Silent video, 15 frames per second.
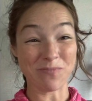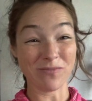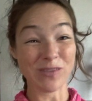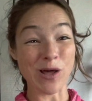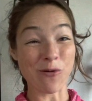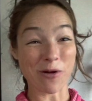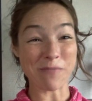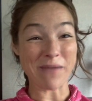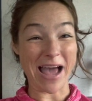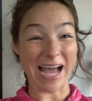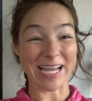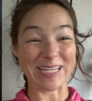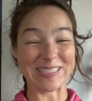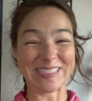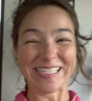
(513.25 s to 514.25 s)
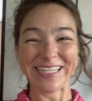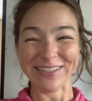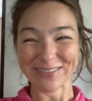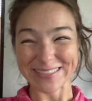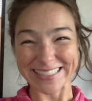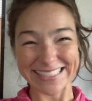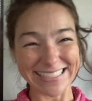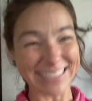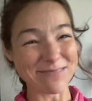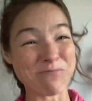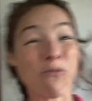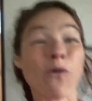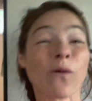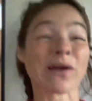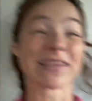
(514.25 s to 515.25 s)
lower back issues
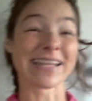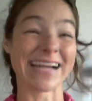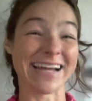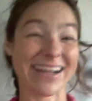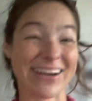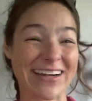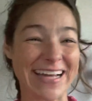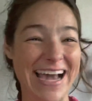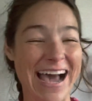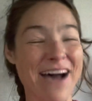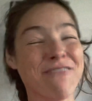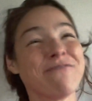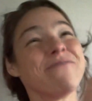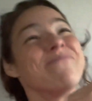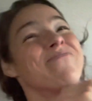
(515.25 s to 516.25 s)
more than I already have.